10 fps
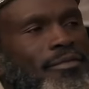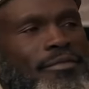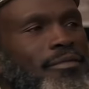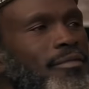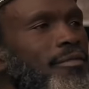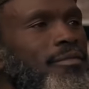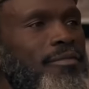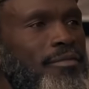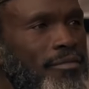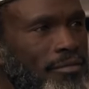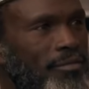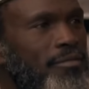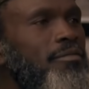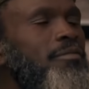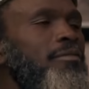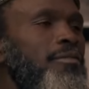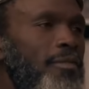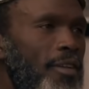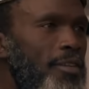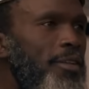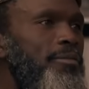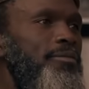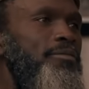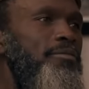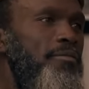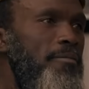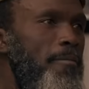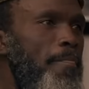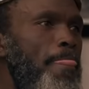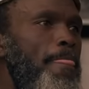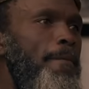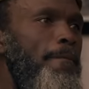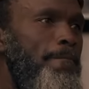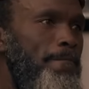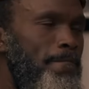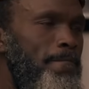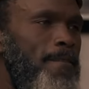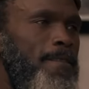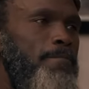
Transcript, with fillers: with what's between my ears just because the price is good enough.